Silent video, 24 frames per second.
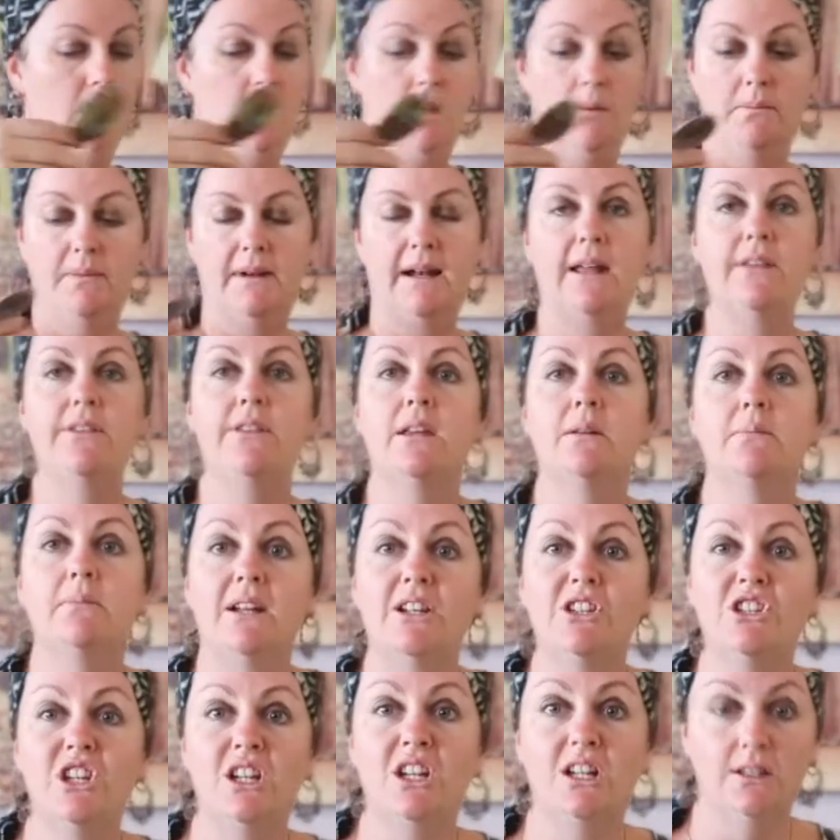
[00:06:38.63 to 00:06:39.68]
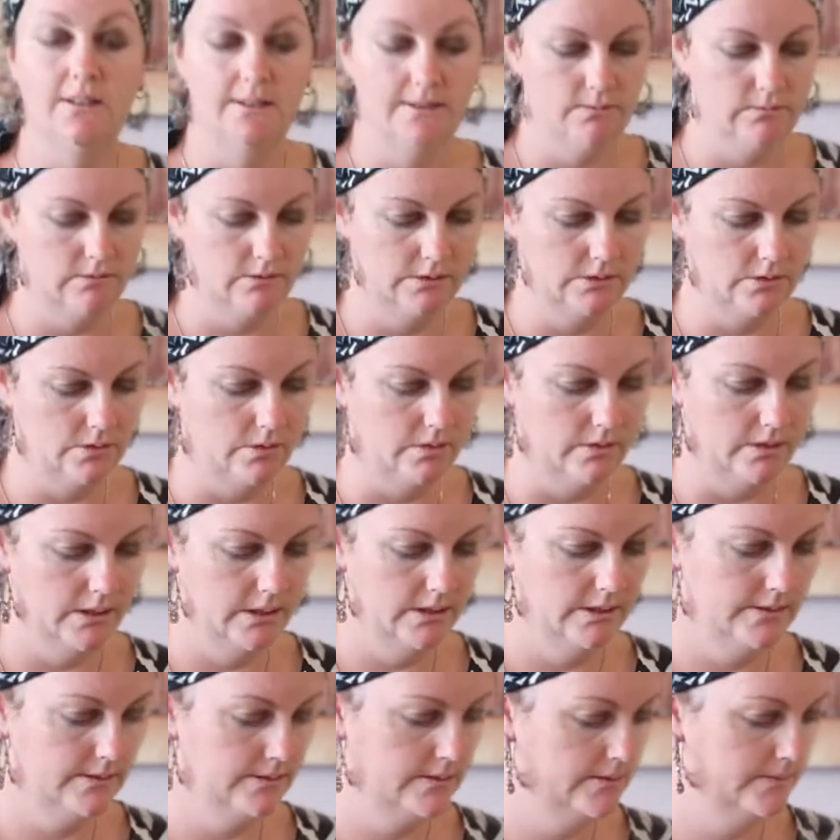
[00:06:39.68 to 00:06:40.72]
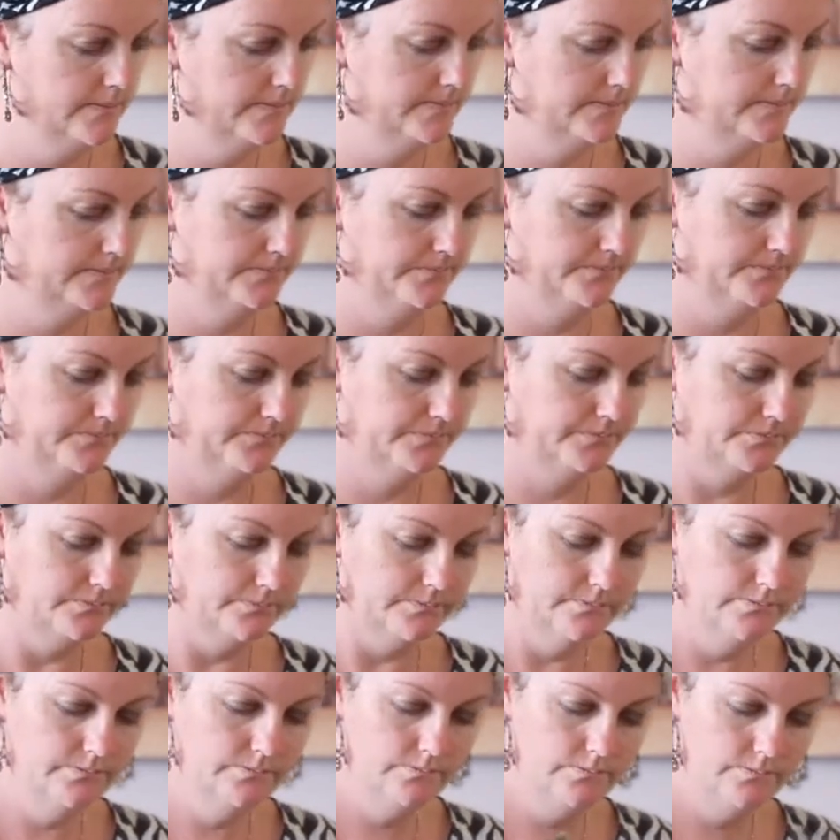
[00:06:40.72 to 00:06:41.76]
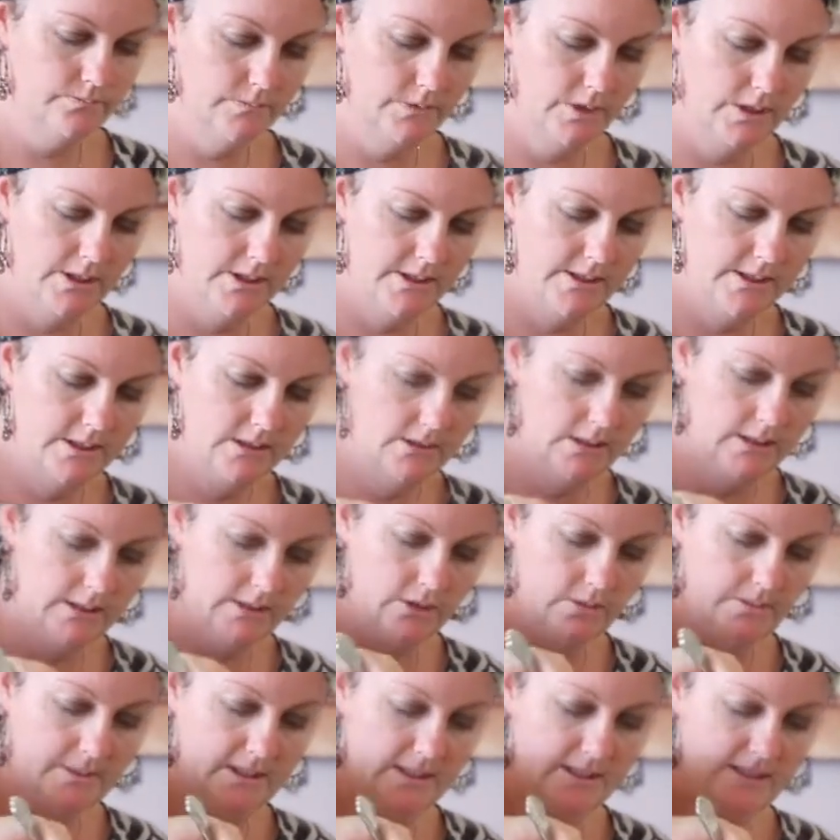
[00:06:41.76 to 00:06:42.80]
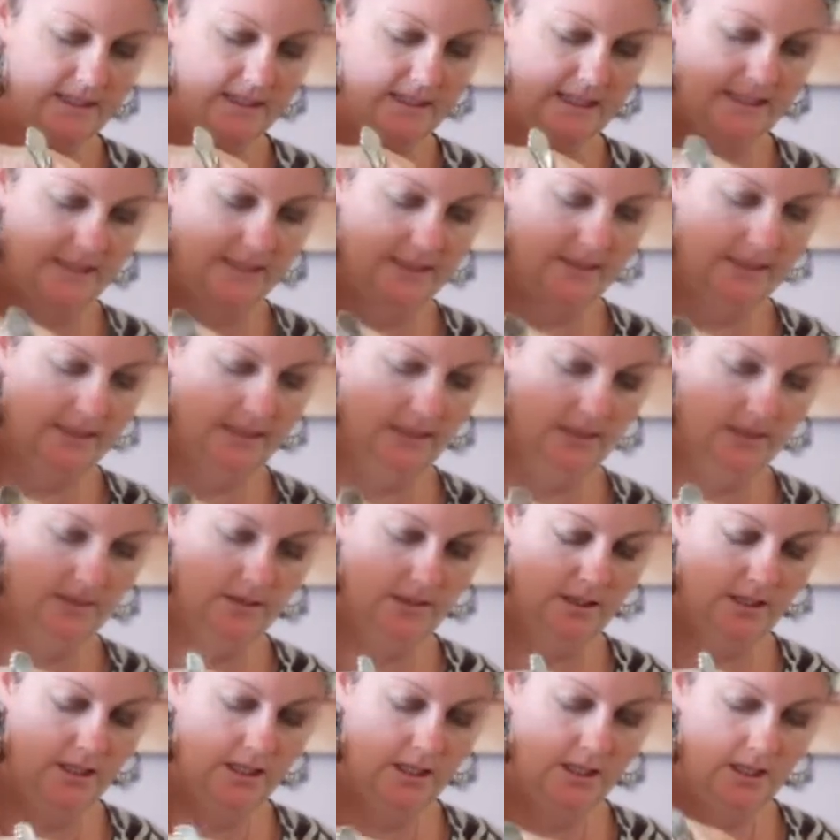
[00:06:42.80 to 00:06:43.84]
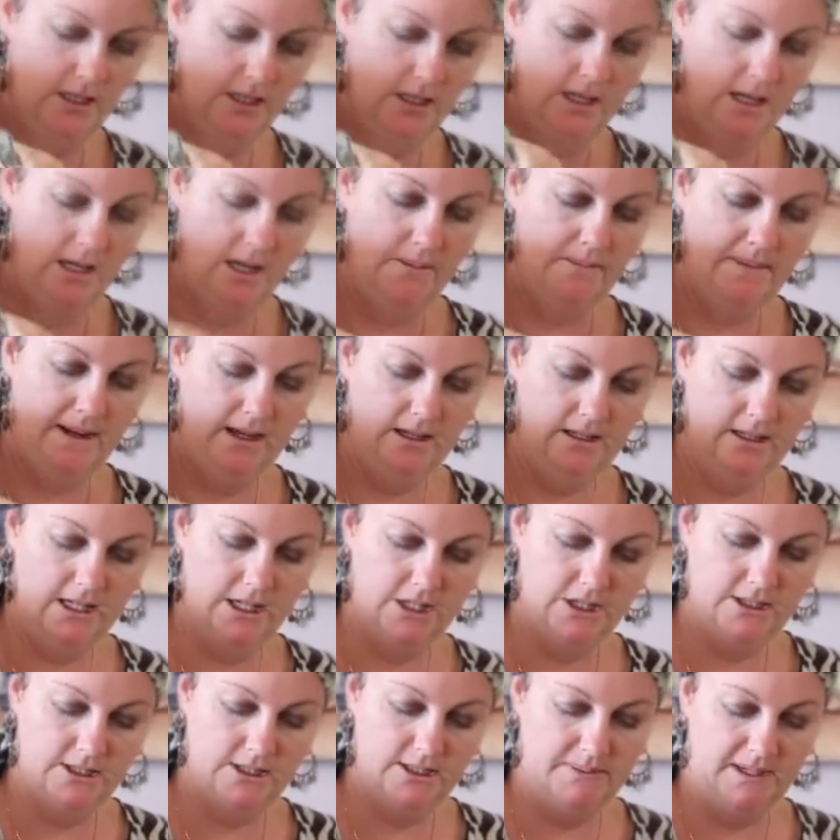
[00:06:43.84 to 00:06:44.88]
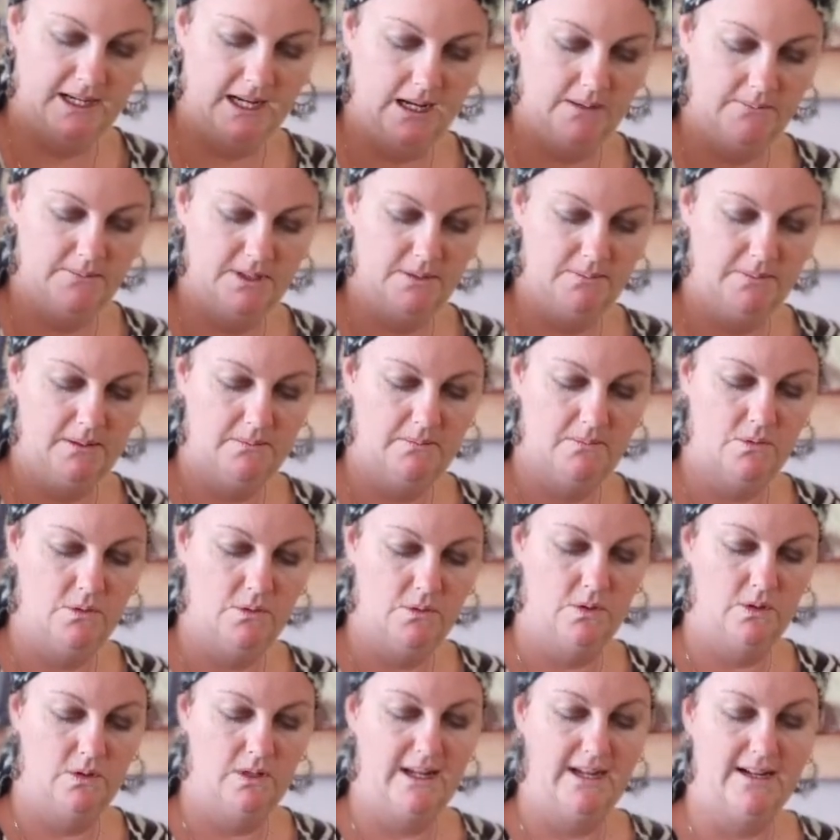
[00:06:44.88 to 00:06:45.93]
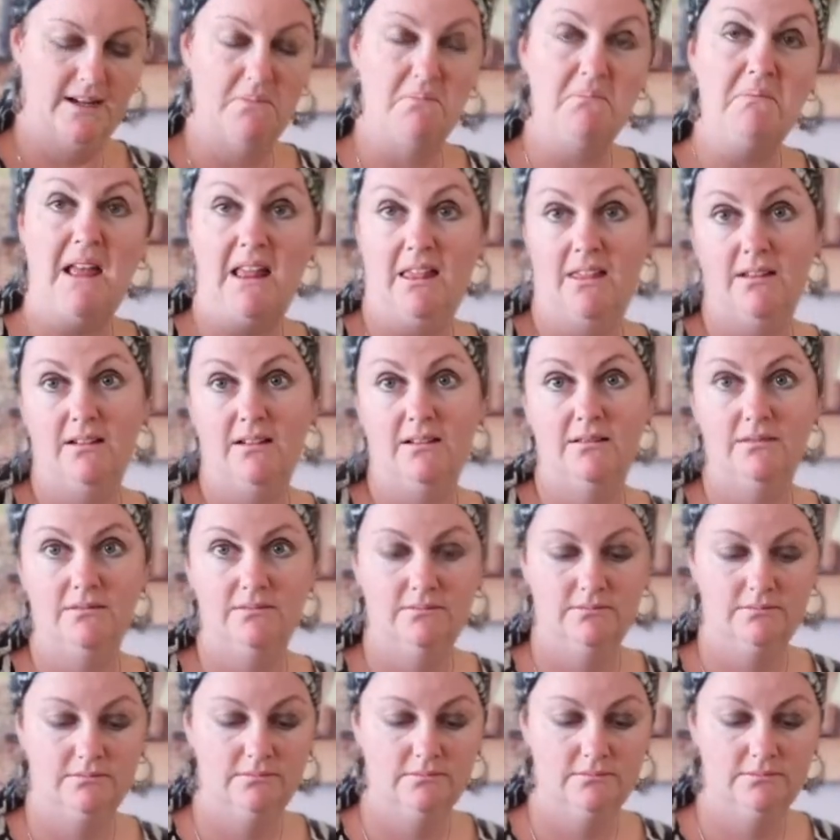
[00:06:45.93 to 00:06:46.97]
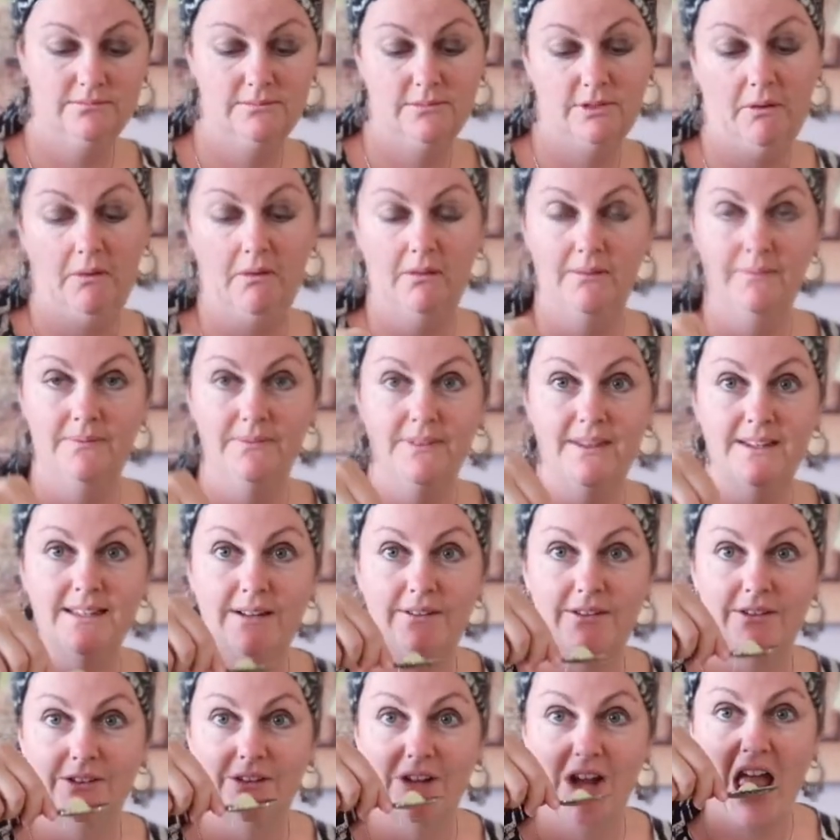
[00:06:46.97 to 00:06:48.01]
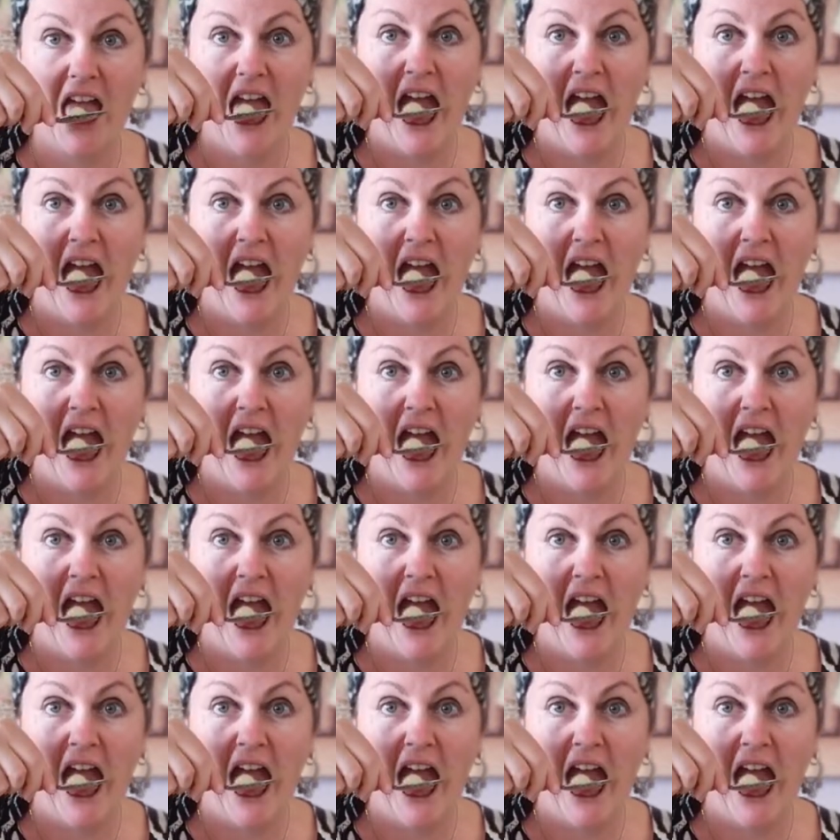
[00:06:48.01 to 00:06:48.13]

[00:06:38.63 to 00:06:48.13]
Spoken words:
But I think my chickens will score this. There's still a little bit of seeds in there. Apparently it just becomes a bit more like a melon. So let's have a look.